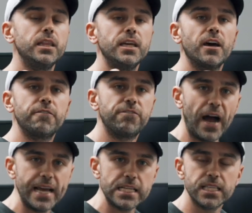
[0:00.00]

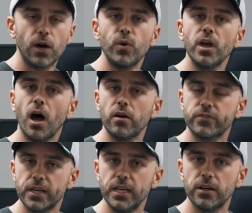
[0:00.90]
advice that we
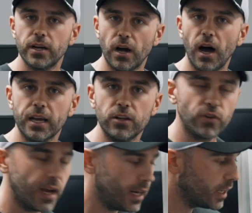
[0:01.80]
offer here at Hockey
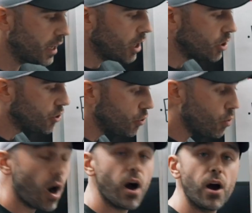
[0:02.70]
Training,
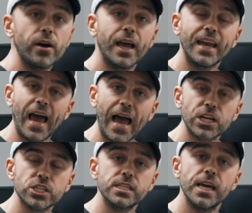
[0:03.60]
you are an
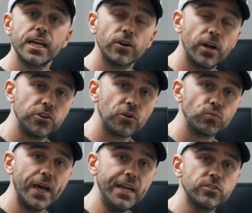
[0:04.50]
action taker and you're
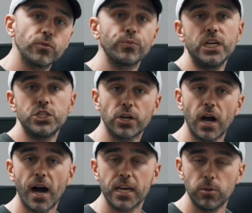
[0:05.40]
ready to reach your
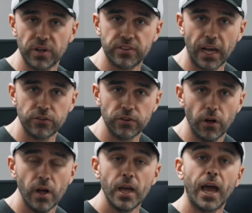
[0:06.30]
hockey
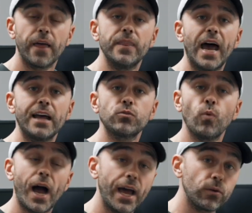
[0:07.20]
potential. And that's
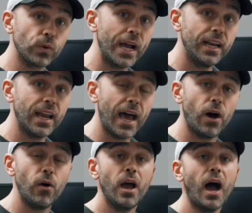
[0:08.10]
why right
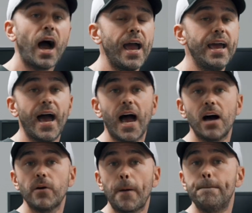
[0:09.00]
now I
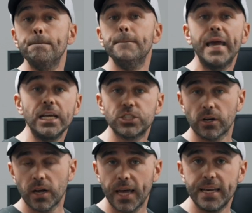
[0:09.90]
have a
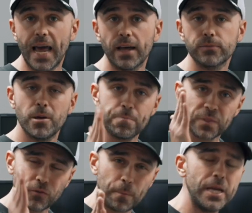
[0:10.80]
major announcement
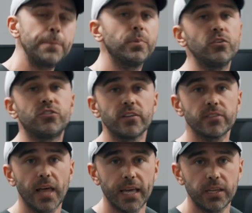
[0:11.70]
for people
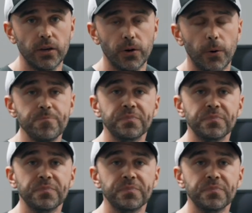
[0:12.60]
just like you.